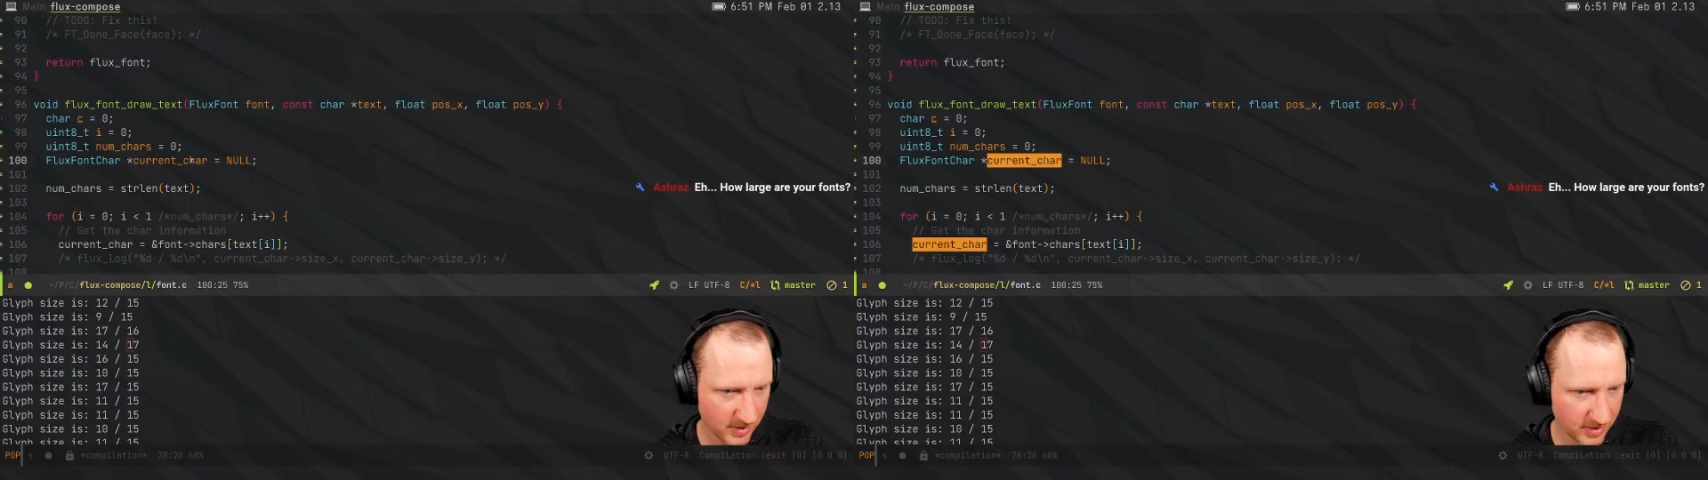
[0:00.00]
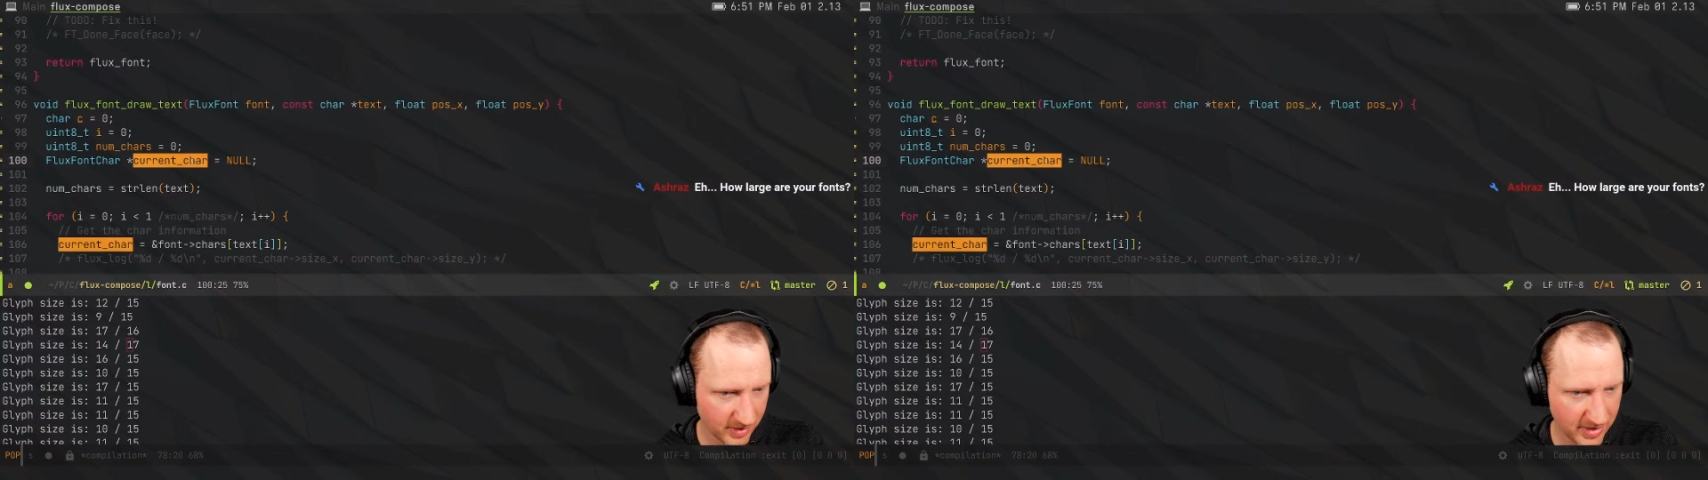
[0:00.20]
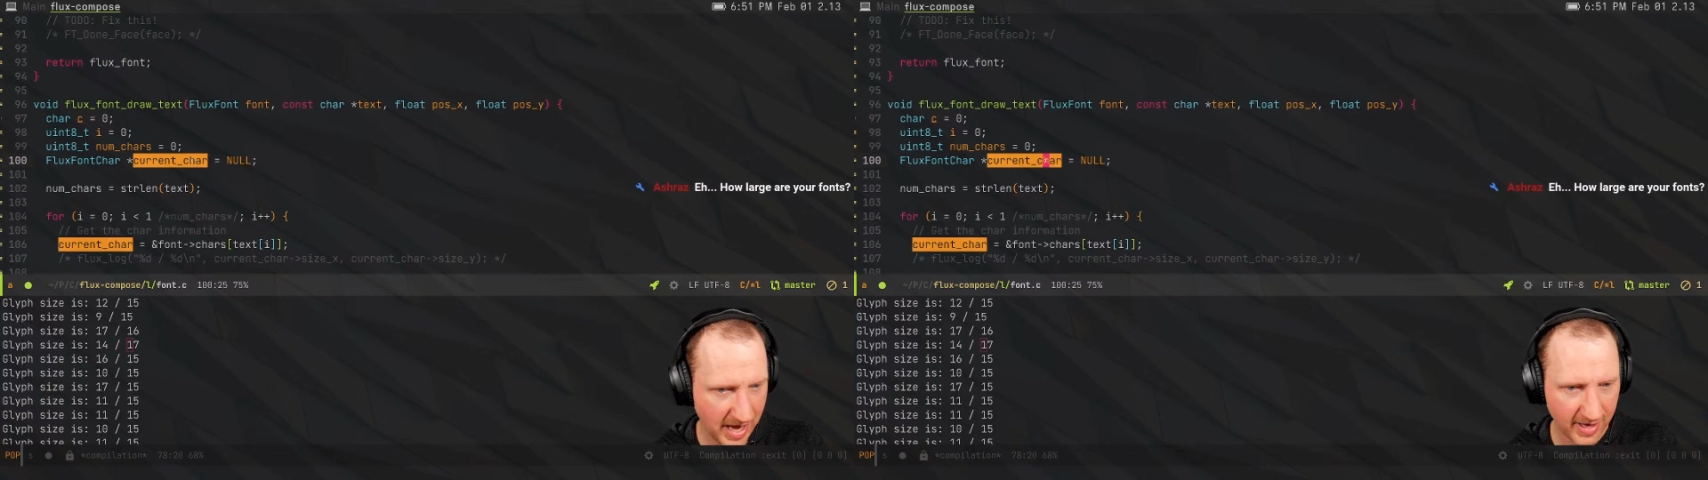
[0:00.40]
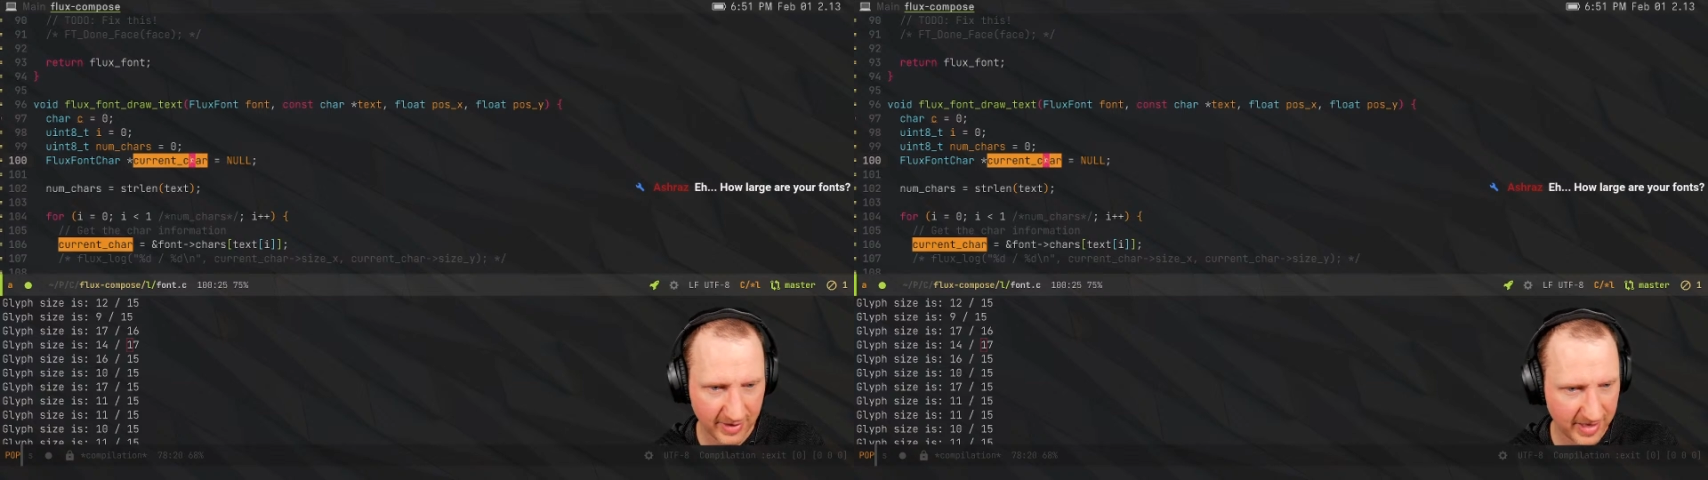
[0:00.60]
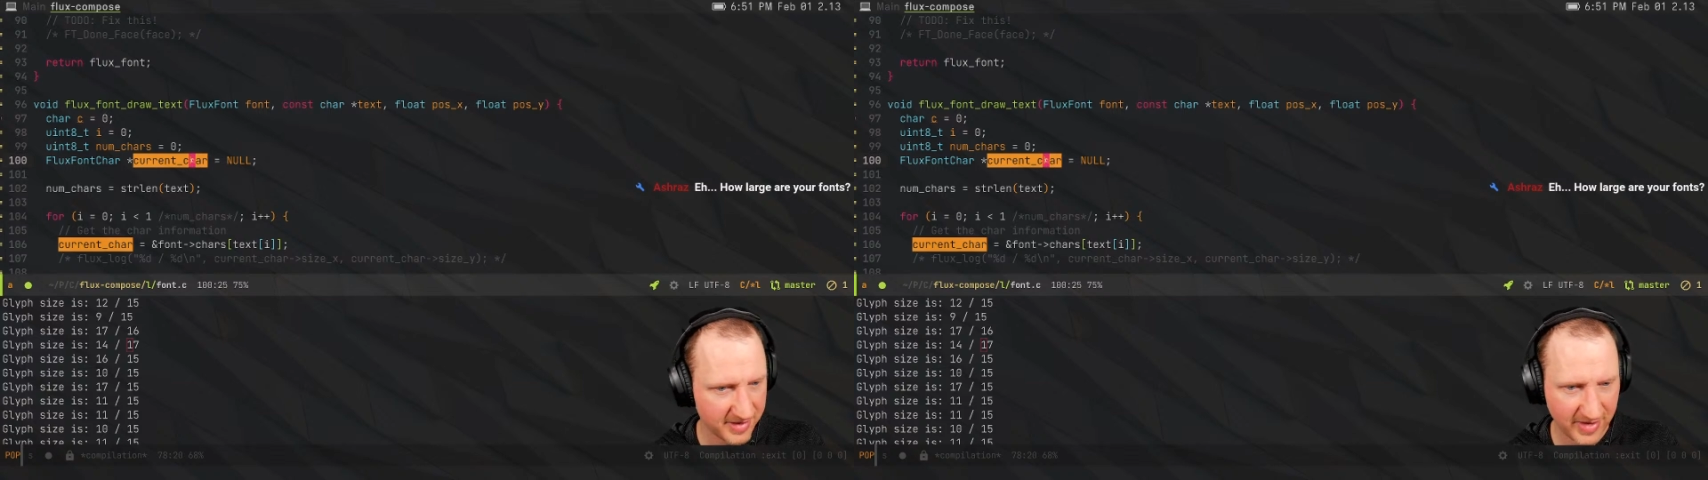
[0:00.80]
Yeah,
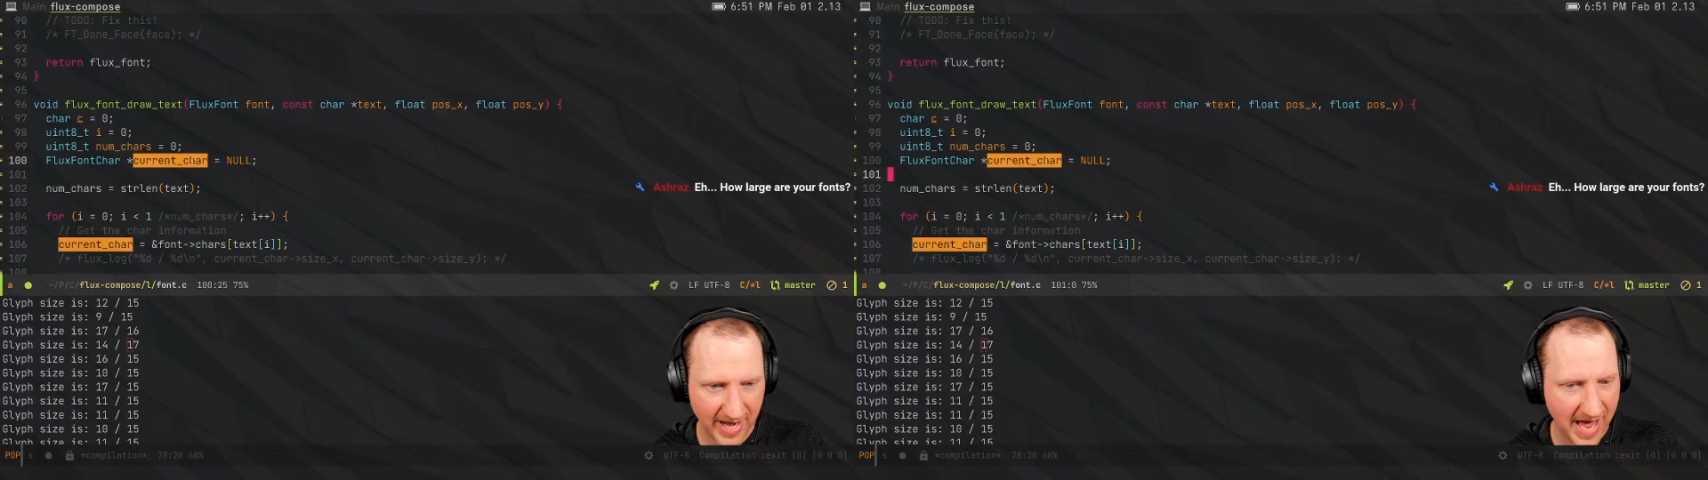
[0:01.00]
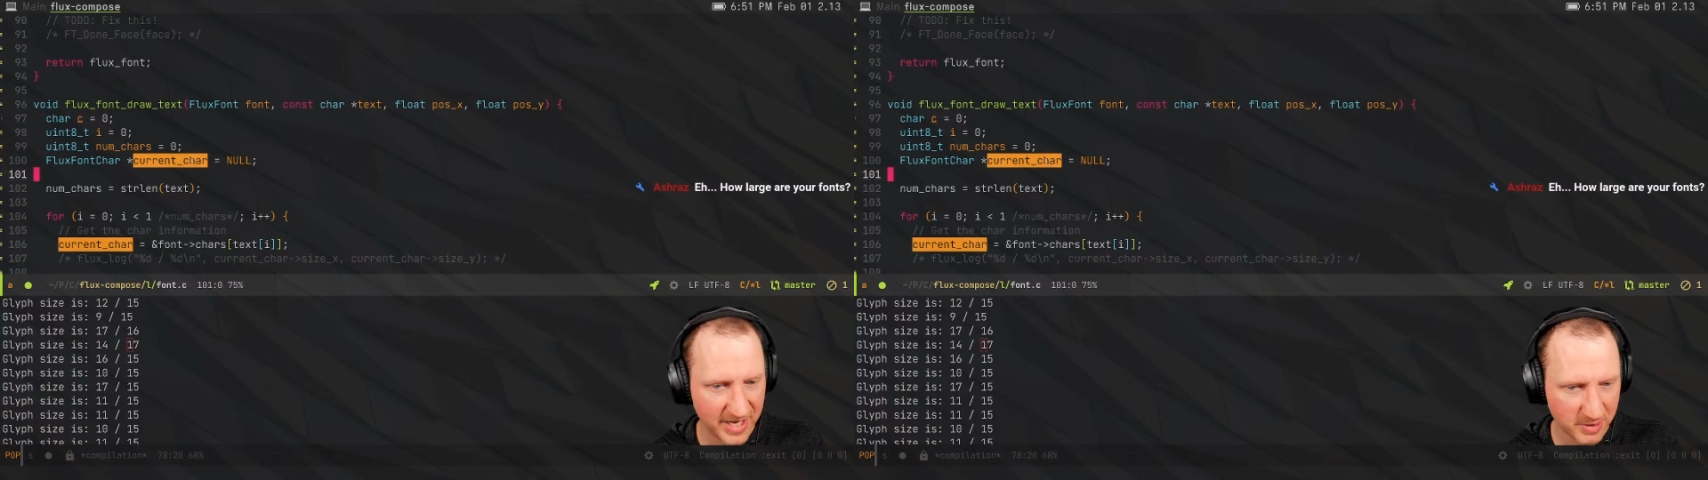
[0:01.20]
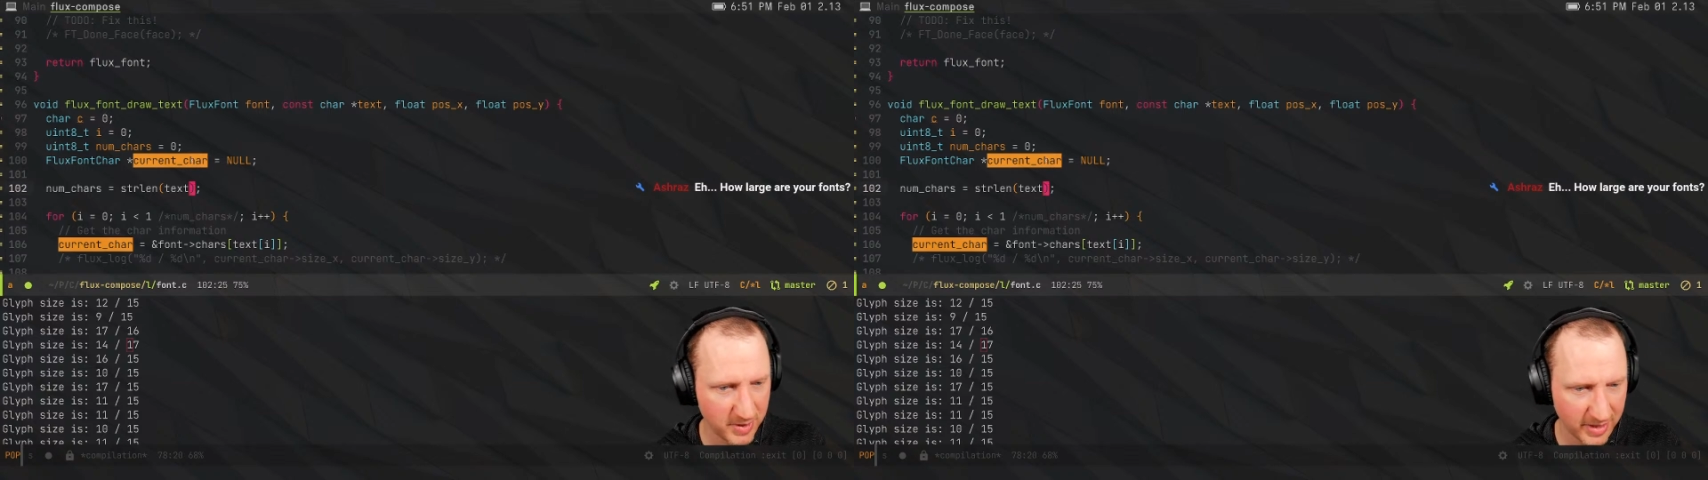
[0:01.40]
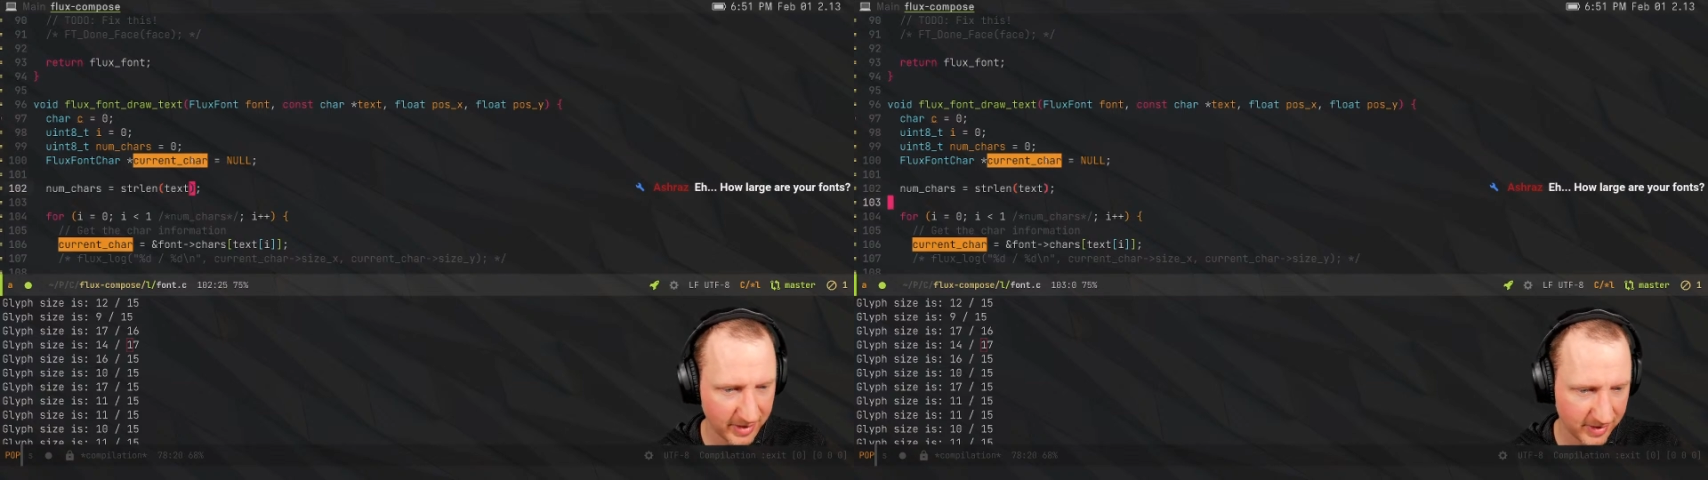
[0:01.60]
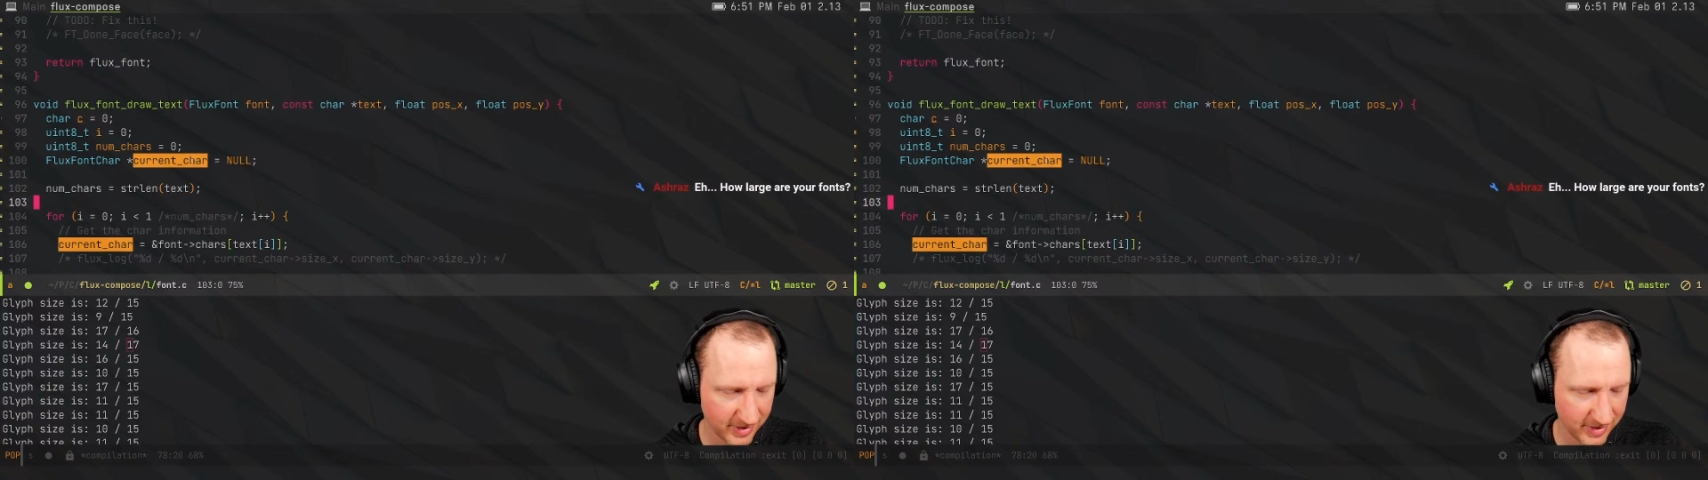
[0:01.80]
that has to be it.